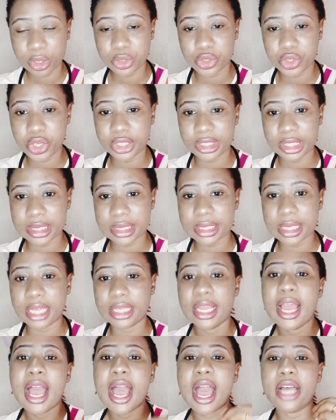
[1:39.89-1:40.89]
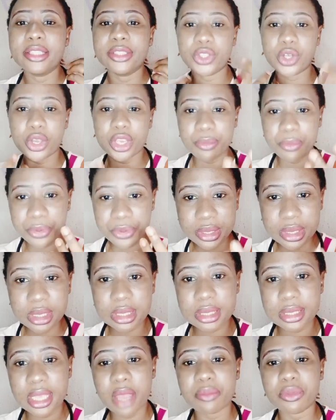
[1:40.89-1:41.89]
Do you understand? And your immune
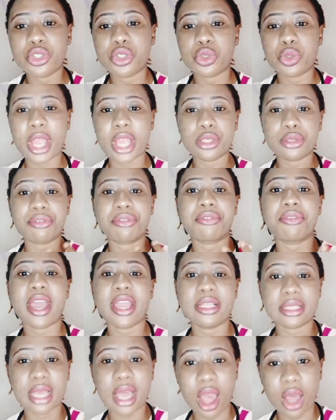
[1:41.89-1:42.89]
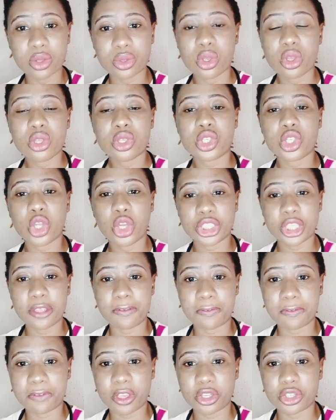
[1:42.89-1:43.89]
system is trying to fight out such
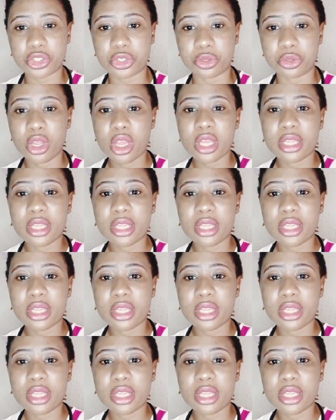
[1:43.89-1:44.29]
infection.